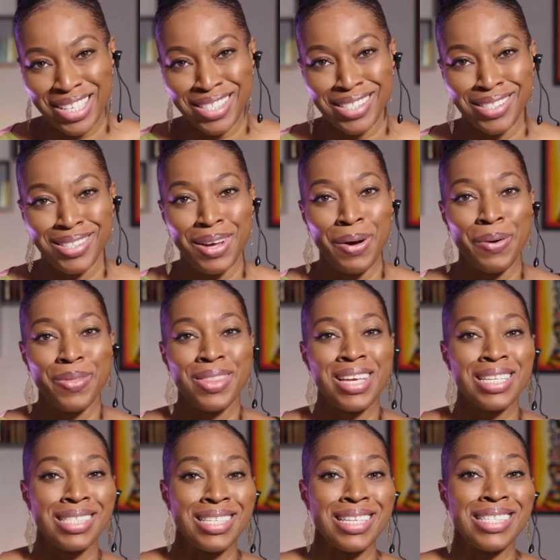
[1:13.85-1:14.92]
So
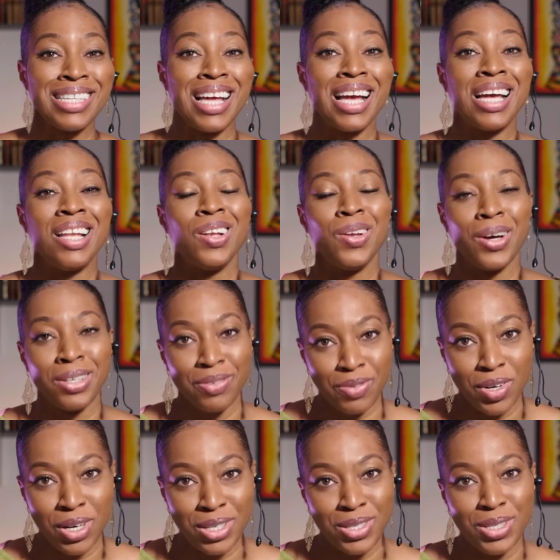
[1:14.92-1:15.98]
this is a lot
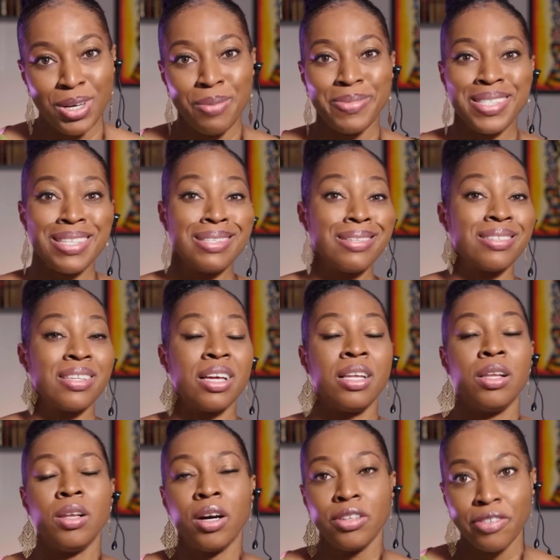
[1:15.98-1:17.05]
of condoms. This is a
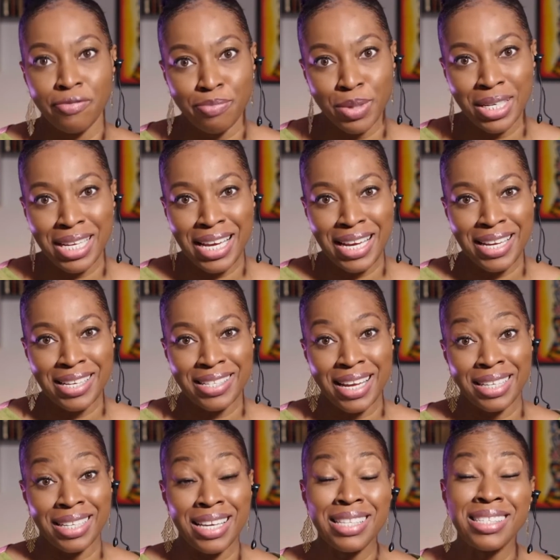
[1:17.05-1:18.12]
lot of money
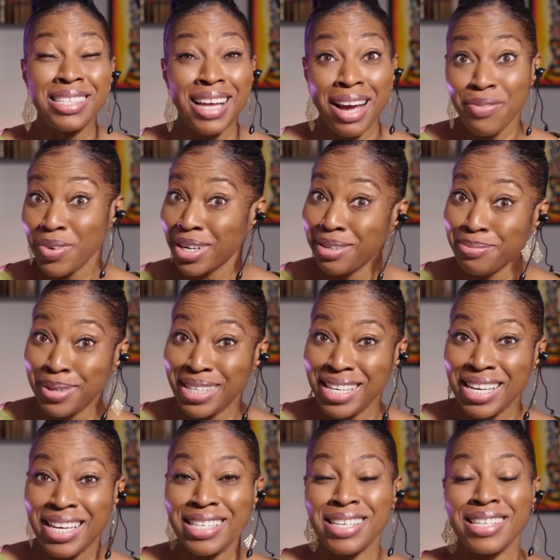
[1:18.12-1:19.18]
that isn't African
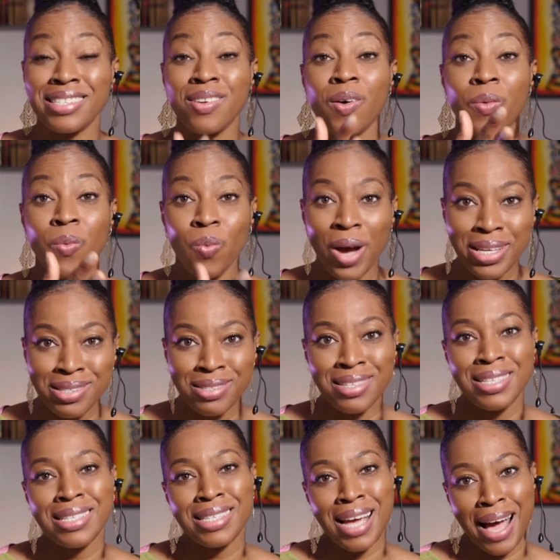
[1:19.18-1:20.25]
money. It is
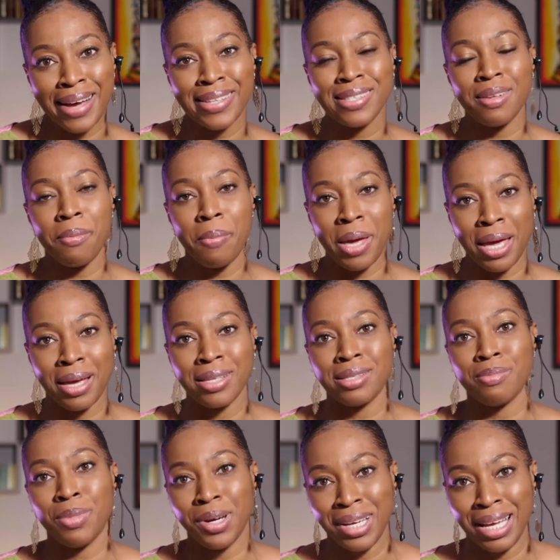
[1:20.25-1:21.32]
Western
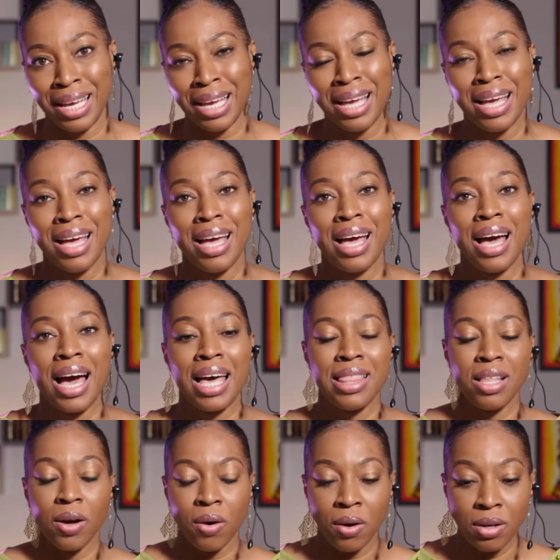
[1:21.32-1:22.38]
taxpayers' money.
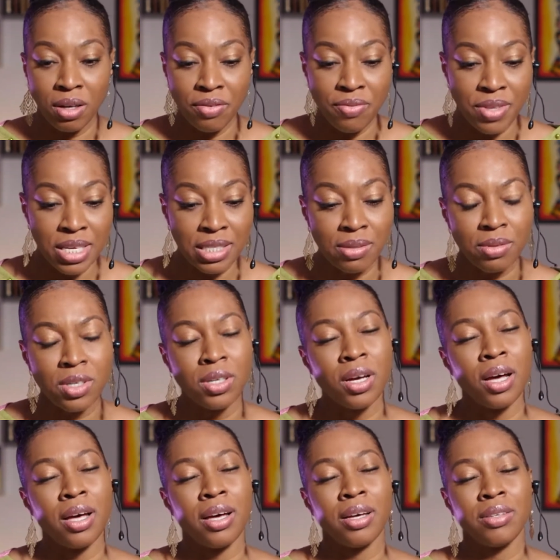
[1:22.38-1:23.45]
And all of this
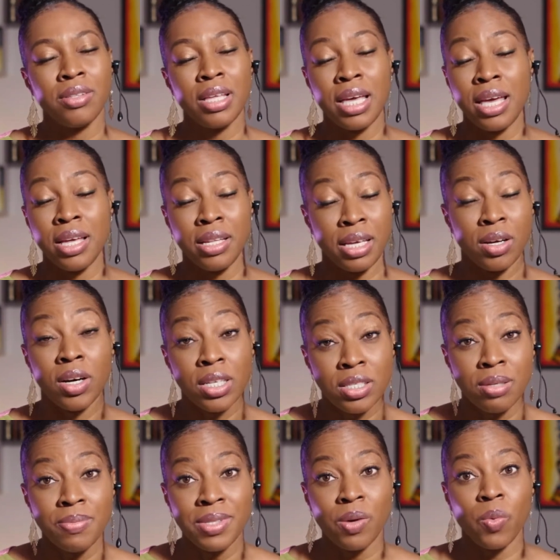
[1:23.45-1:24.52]
the
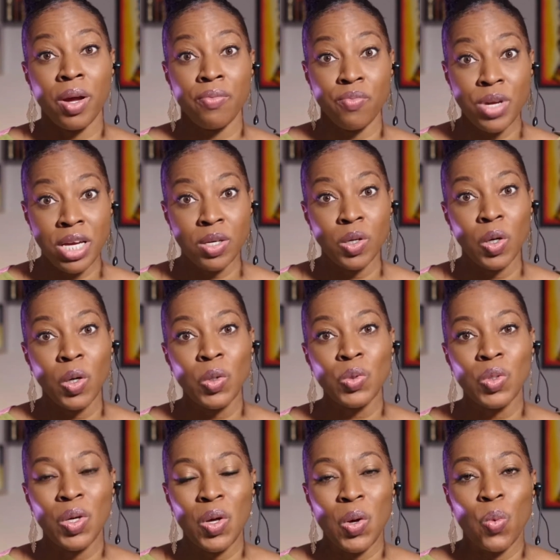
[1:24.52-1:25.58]
condoms that were
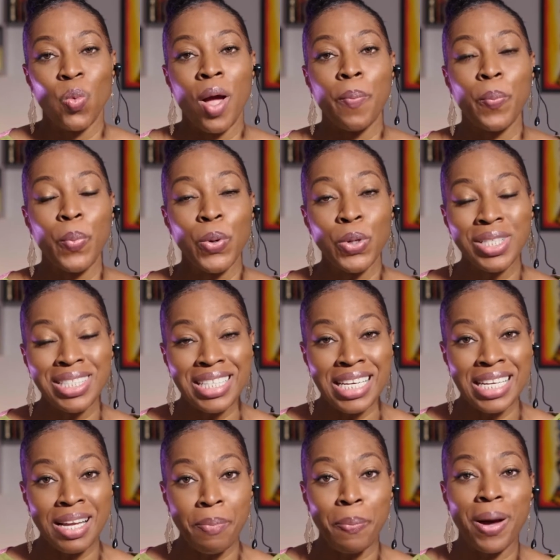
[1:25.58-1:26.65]
recalled were put
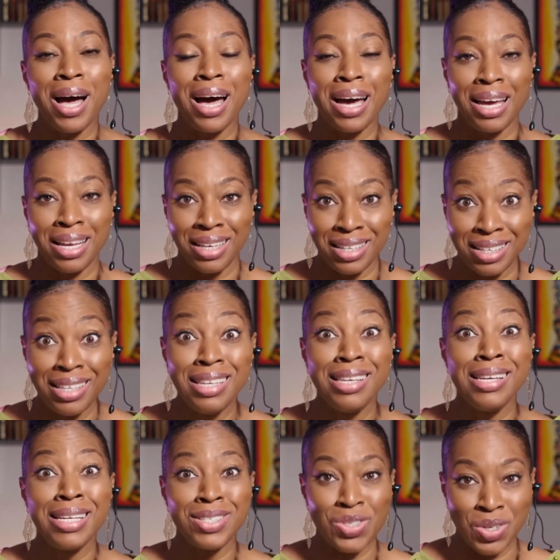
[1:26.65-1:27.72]
in a pile,
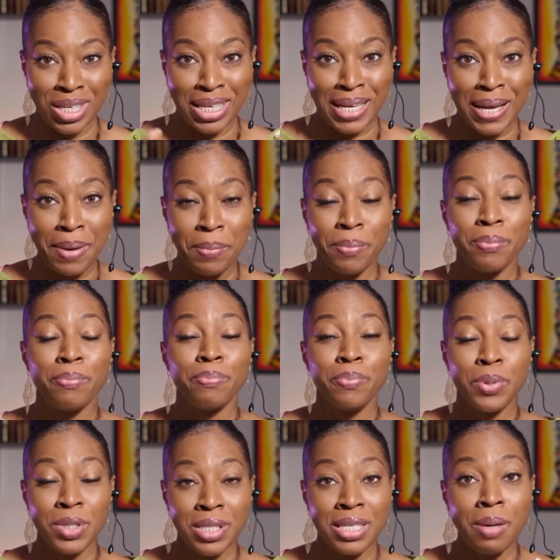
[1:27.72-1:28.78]
literally
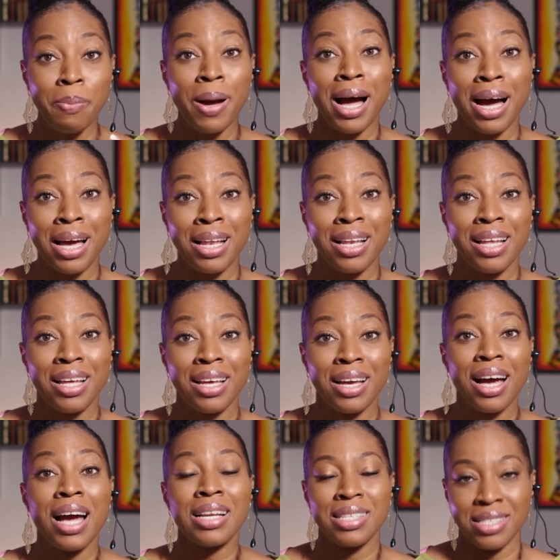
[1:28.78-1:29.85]
put in a pile
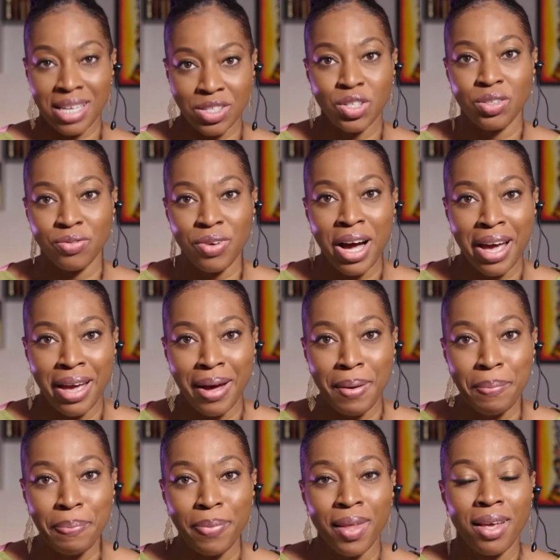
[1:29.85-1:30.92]
and set on
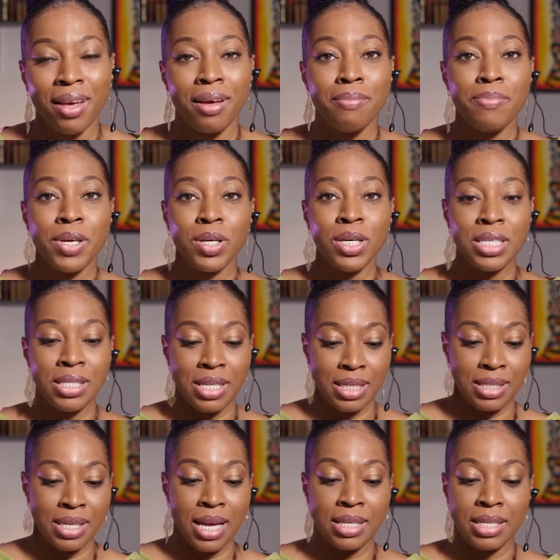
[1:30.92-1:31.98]
fire because they
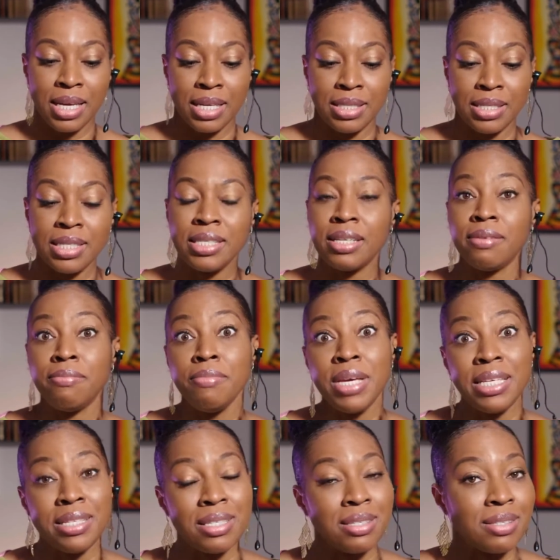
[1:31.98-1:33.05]
said it didn't
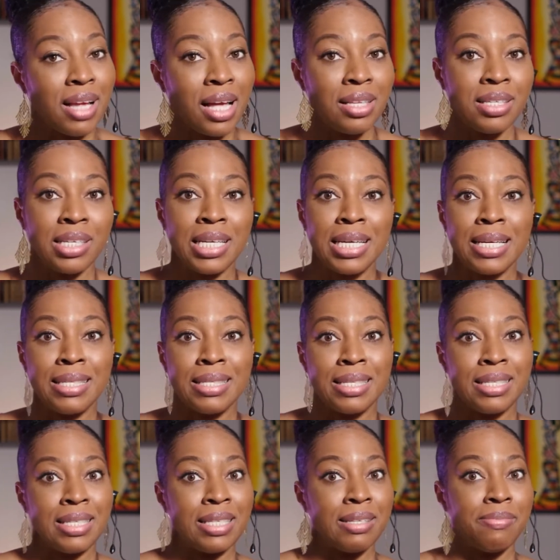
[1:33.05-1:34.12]
meet the standards,
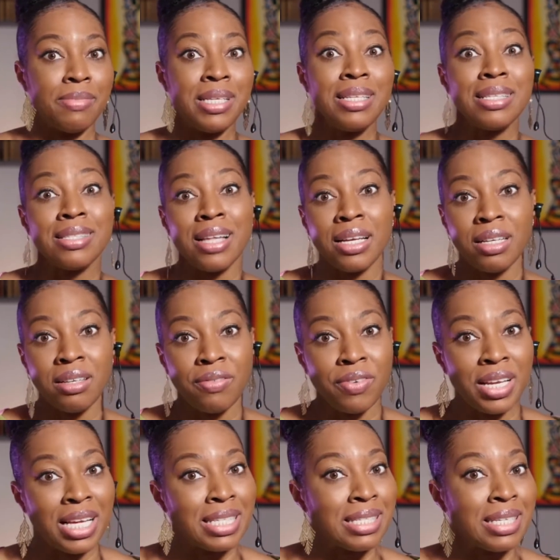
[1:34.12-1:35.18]
it didn't meet the standard of
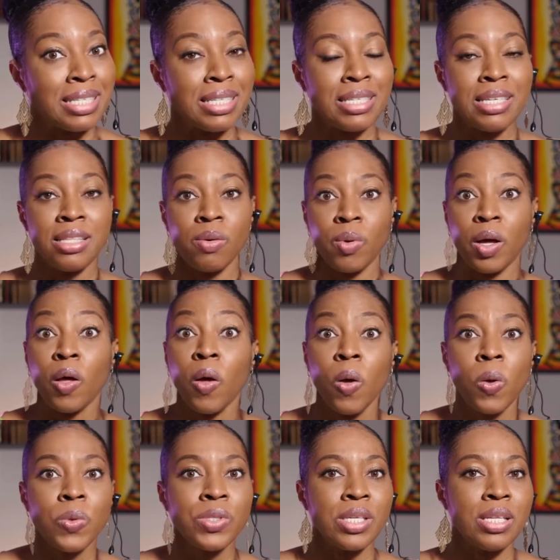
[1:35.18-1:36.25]
elasticity, there were
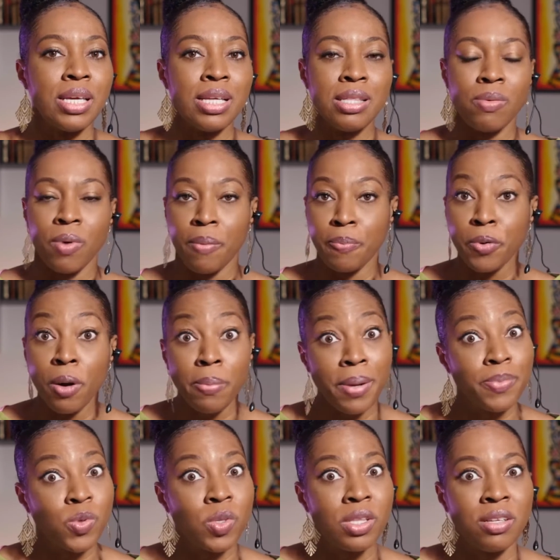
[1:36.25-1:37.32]
holes in it, there were
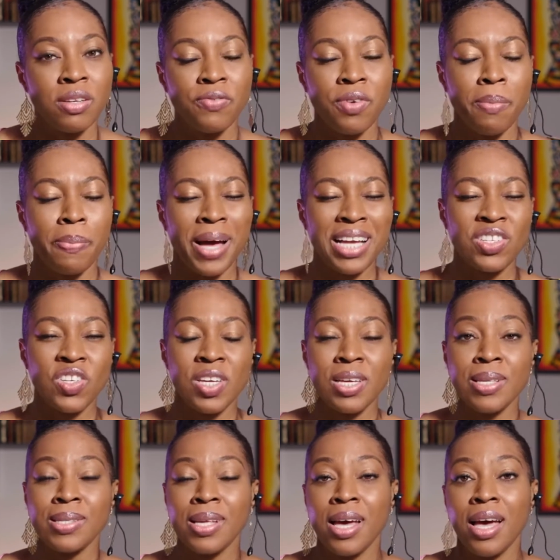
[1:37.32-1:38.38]
problems with the different
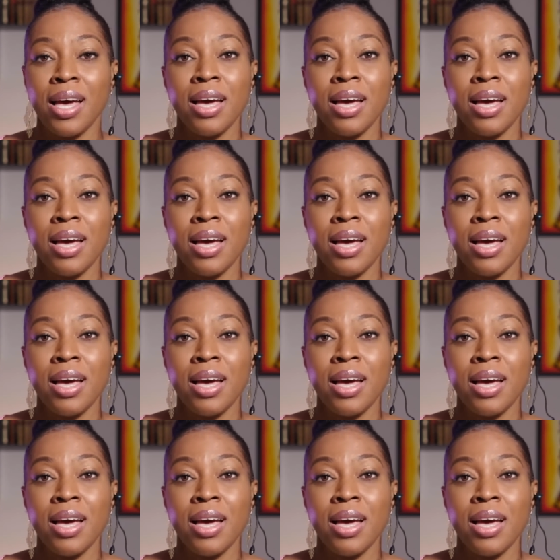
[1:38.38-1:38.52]
batches.